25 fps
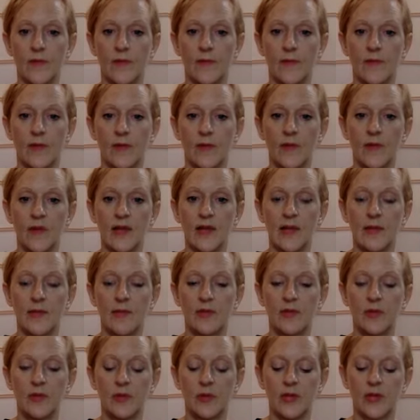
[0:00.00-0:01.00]
From the
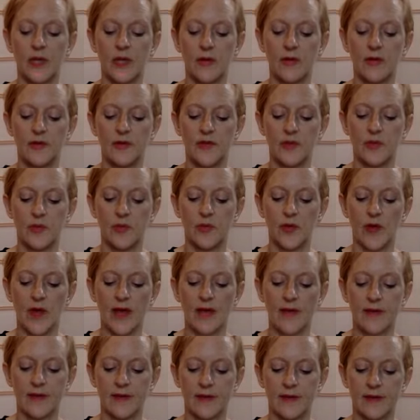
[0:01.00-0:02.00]
lips, we go to the
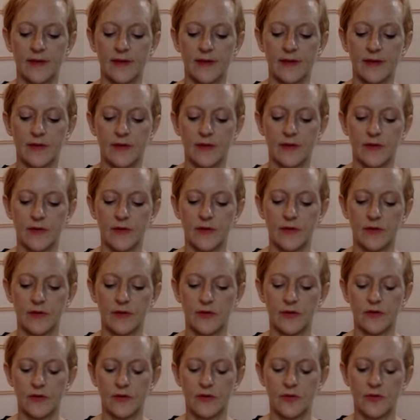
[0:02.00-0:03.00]
breath.
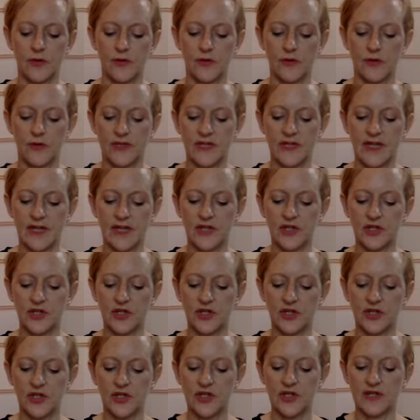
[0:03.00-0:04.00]
Draw your
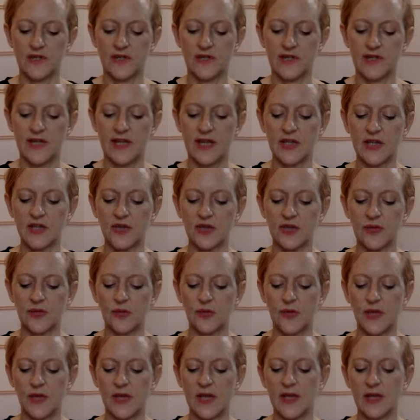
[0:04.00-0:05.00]
attention to the
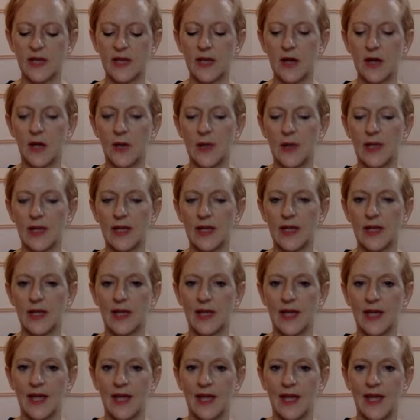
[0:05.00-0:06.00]
natural ingoing
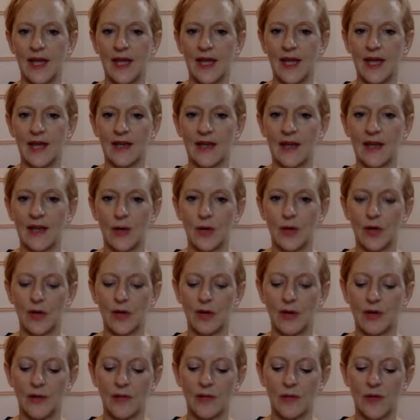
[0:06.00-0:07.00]
and
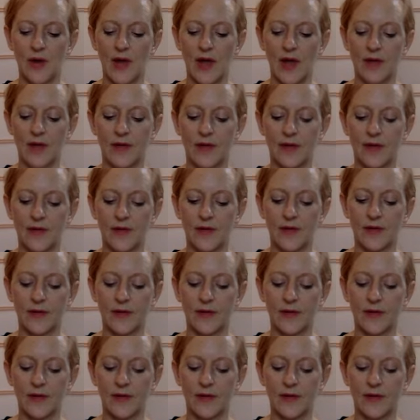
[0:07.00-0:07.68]
outgoing breath.